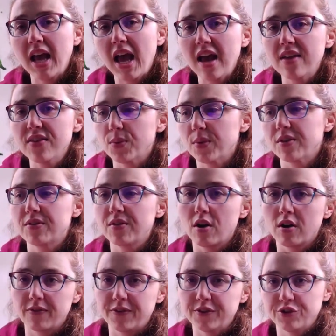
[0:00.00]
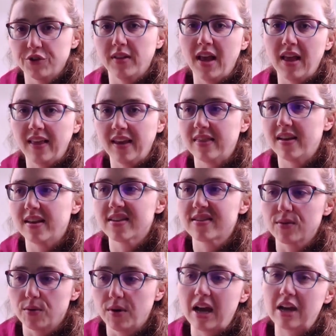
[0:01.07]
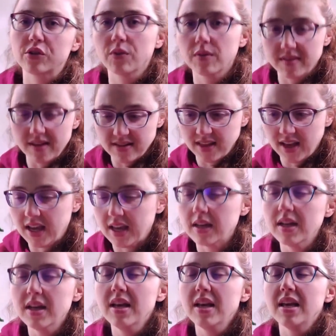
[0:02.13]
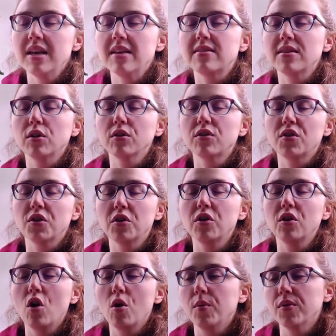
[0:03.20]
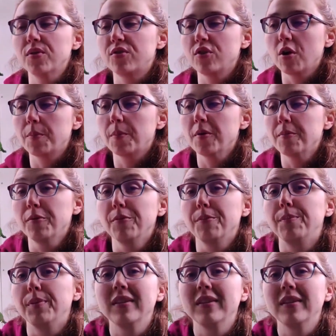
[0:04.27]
it has, whether it's artificial light like this or actual sunlight, it'll turn almost dark purple